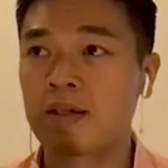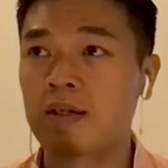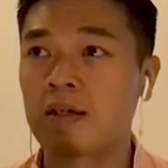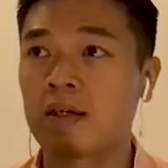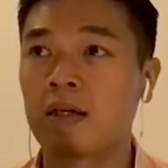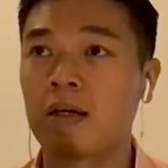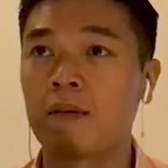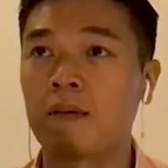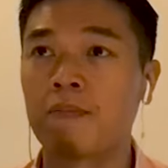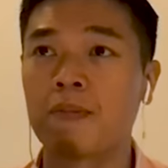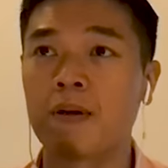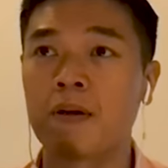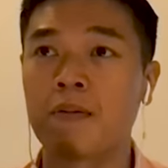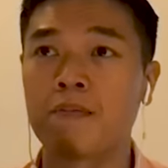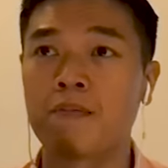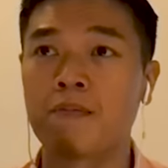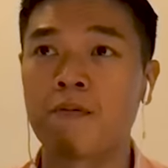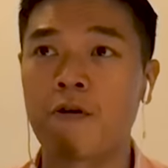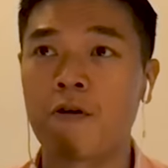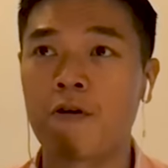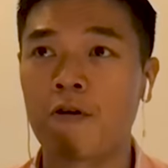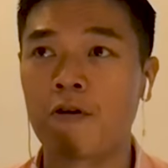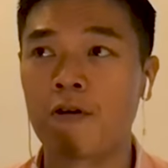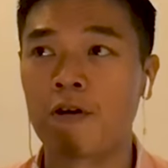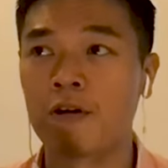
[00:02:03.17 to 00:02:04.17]
a bit
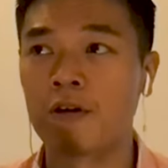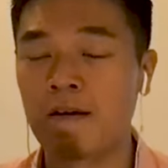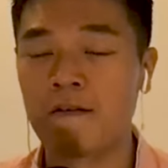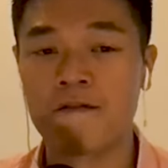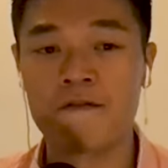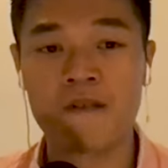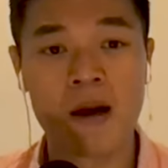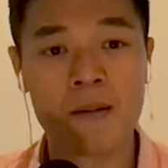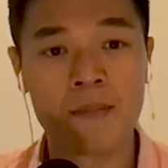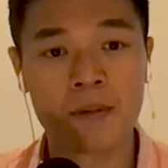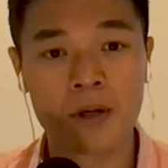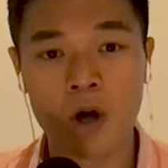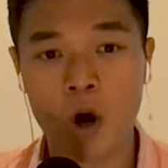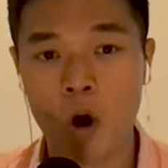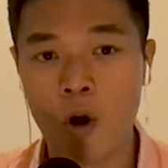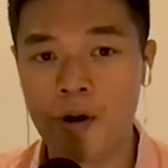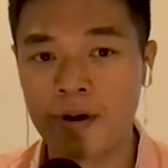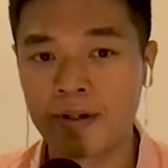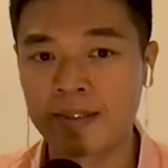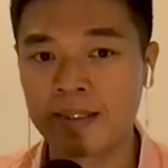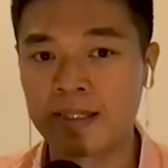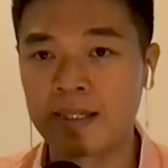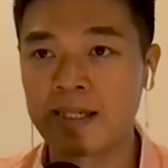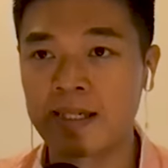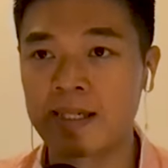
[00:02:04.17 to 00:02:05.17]
more family
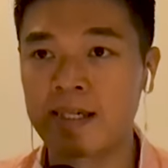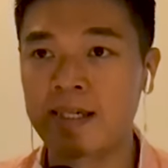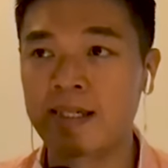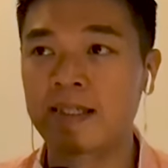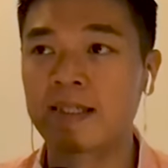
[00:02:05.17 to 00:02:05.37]
oriented.